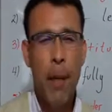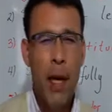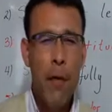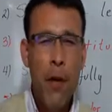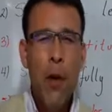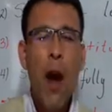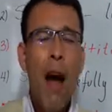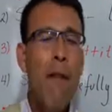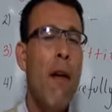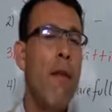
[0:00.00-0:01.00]
But if you
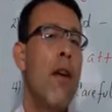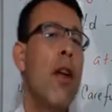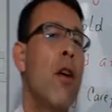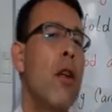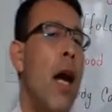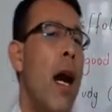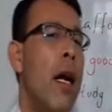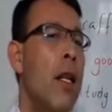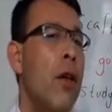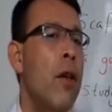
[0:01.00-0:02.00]
have a very good
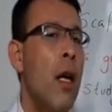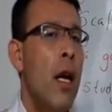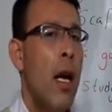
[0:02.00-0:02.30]
attitude